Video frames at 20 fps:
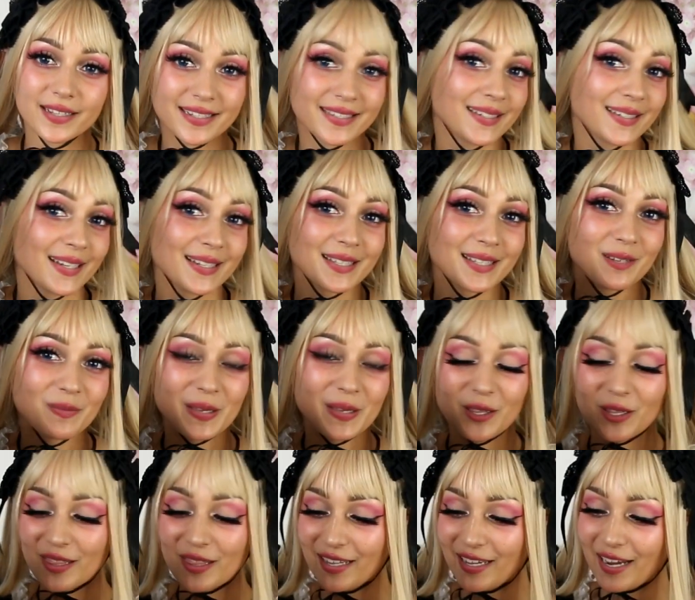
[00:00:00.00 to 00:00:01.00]
this tends to be
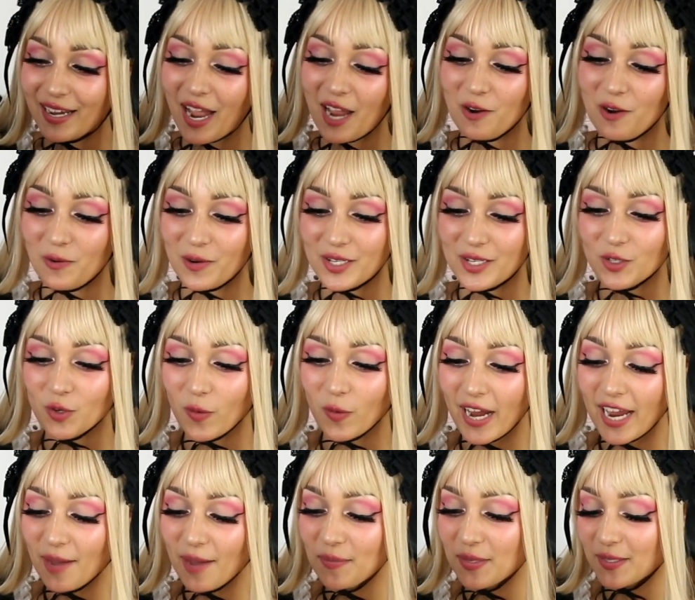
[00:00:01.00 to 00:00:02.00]
the thing I always
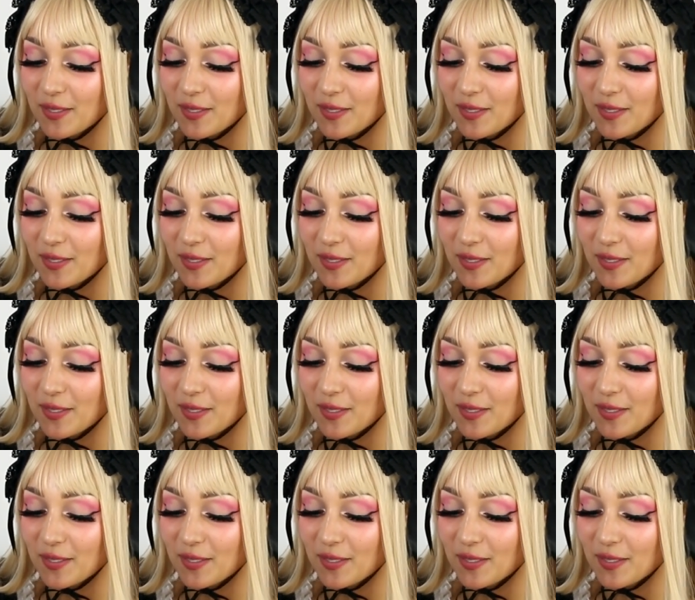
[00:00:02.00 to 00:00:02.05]
grab.